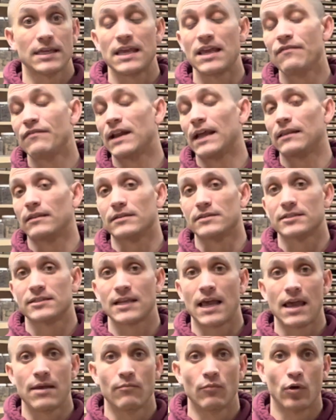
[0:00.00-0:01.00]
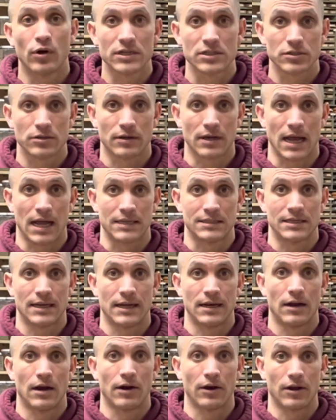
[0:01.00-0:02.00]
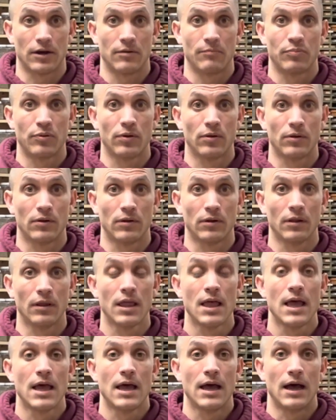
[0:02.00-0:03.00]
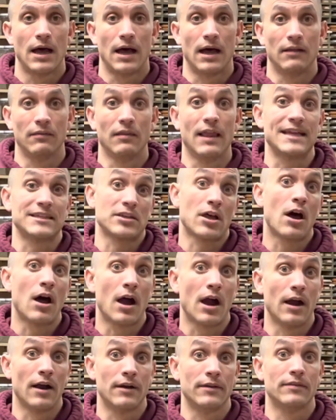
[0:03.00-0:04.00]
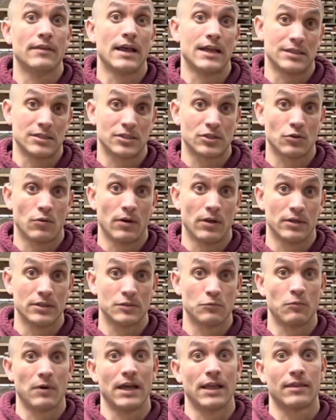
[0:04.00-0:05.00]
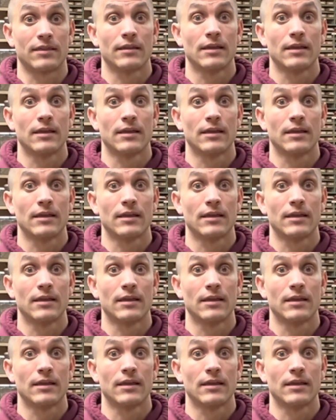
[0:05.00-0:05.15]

even at the same moisture content, are gonna pull less hard than soils with